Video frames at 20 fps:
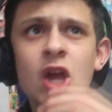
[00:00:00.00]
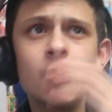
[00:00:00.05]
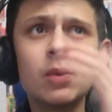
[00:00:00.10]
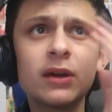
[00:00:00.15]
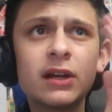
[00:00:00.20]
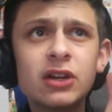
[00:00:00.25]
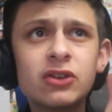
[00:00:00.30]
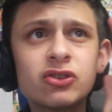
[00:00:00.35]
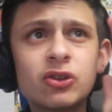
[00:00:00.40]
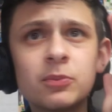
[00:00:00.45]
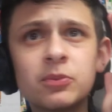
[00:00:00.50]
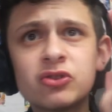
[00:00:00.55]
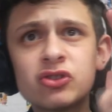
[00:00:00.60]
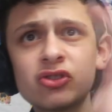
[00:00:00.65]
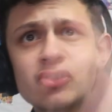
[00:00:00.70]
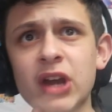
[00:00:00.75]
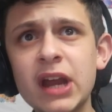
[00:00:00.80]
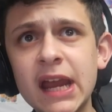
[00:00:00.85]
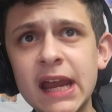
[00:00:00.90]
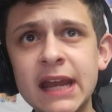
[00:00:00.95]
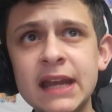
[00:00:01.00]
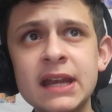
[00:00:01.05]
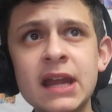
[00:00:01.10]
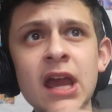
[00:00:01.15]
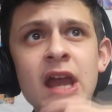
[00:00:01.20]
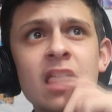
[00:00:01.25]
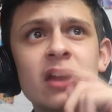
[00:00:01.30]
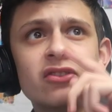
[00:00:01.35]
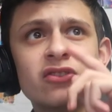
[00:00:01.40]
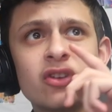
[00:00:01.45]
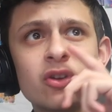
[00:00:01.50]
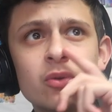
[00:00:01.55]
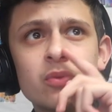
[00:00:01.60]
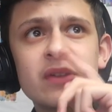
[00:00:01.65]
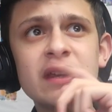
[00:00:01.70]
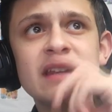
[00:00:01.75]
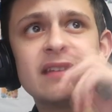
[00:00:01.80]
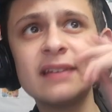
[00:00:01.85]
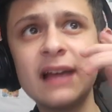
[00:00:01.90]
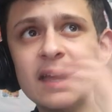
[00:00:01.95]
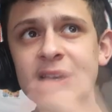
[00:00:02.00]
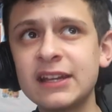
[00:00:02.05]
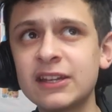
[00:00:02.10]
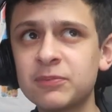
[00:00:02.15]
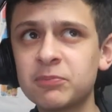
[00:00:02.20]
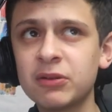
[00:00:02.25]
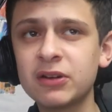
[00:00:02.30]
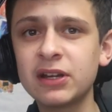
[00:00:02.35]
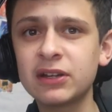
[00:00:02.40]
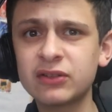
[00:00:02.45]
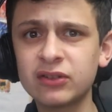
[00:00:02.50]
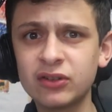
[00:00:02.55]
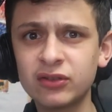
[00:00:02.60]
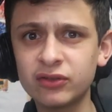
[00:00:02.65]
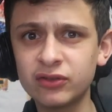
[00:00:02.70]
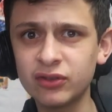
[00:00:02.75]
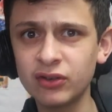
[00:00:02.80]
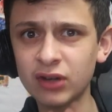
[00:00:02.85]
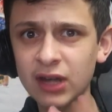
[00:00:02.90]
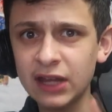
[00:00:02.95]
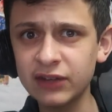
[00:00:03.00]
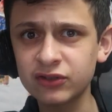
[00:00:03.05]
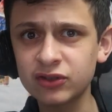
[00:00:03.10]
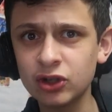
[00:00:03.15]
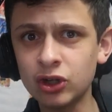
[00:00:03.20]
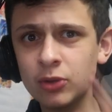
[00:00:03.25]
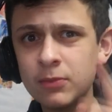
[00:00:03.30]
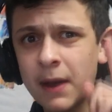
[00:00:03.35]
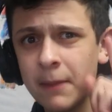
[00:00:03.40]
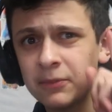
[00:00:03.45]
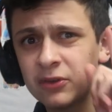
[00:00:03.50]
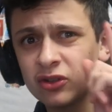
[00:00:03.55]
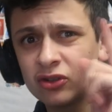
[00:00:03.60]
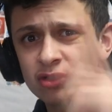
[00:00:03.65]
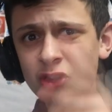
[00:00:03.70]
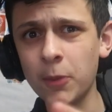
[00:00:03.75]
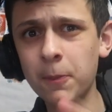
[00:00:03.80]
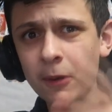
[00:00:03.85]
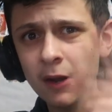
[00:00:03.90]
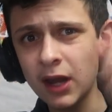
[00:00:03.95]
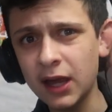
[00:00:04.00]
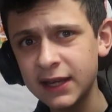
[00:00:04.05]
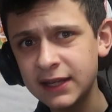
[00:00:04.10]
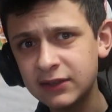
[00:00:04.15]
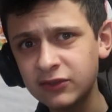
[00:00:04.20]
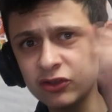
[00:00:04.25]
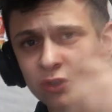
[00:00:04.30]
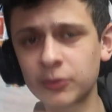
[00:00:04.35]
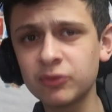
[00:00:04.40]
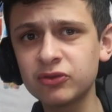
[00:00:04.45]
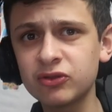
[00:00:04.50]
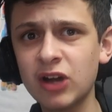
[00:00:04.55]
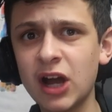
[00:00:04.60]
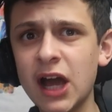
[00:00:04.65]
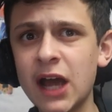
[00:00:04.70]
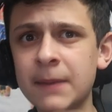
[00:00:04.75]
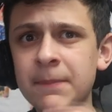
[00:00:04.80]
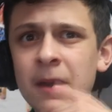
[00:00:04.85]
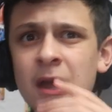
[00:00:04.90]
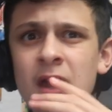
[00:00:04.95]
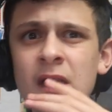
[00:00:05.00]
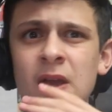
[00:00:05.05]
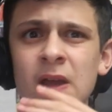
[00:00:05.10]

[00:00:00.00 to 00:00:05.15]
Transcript: We're going to jump straight in to the Saturday's predictions, so let's go. Remember to drop a like, subscribe.